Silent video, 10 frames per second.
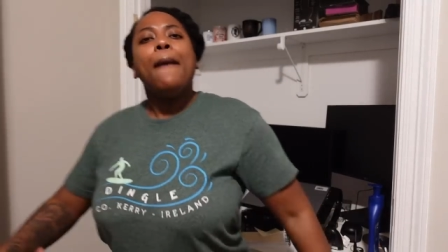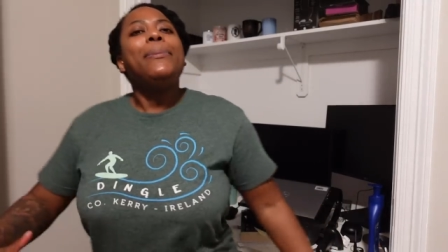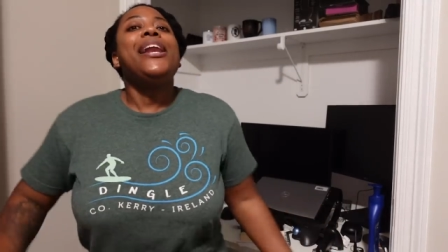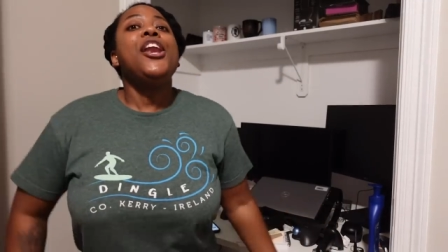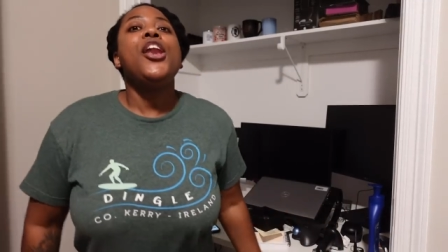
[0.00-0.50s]

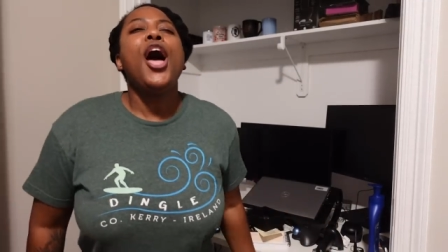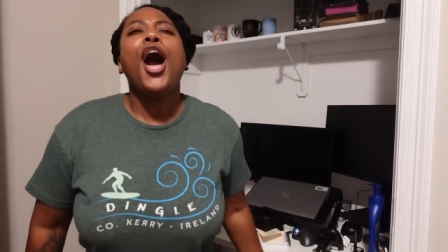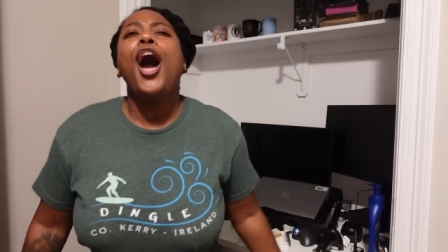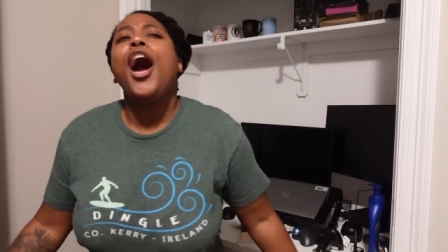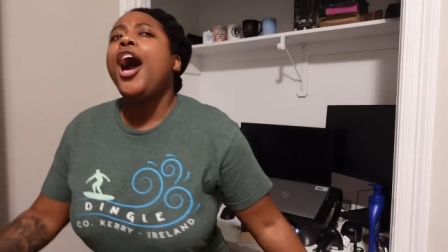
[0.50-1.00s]
But
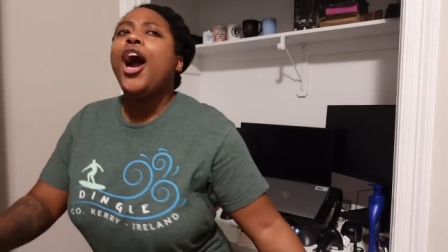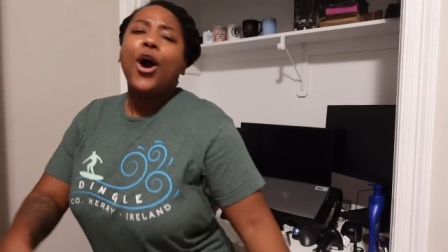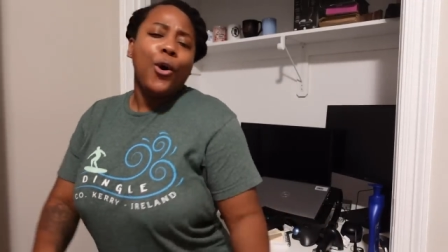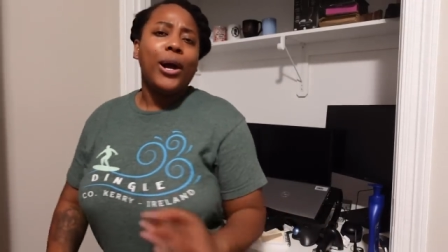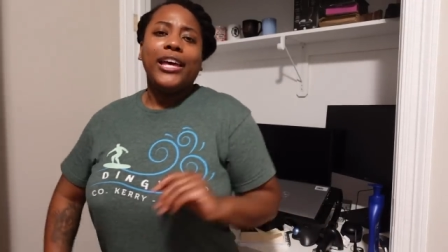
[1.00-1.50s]

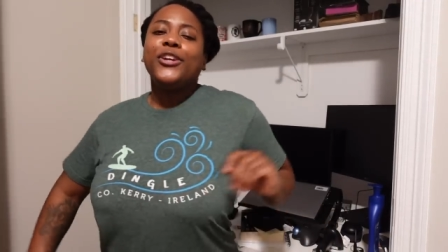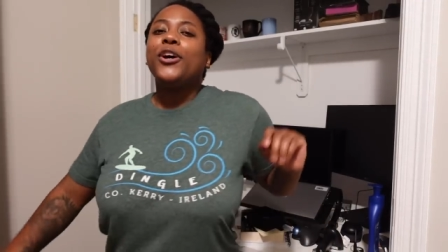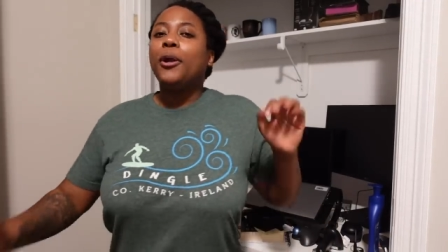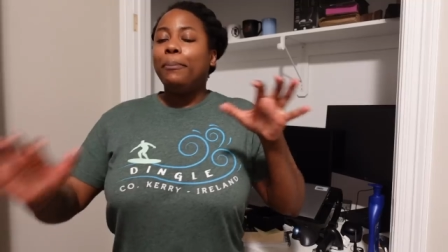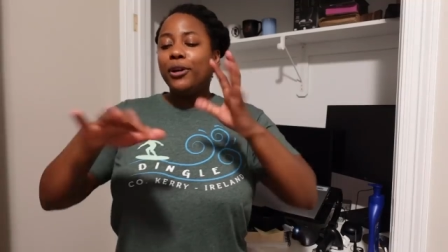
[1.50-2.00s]
no, you're
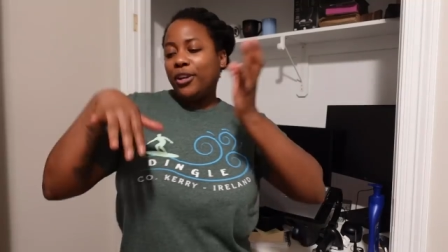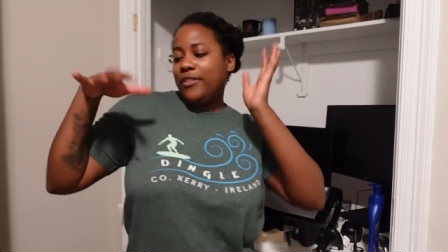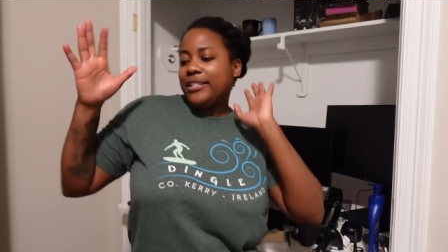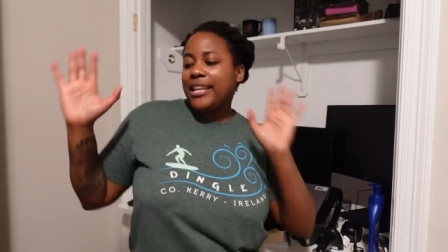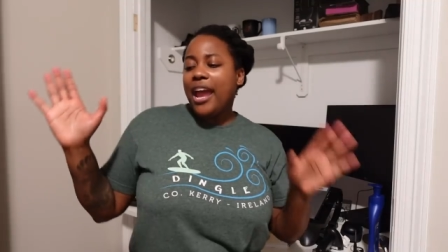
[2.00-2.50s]
gonna put on
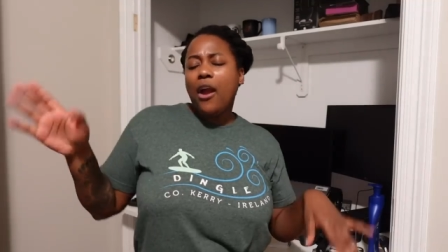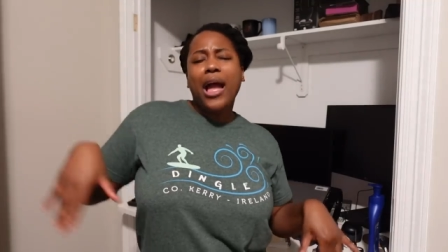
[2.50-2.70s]
this air,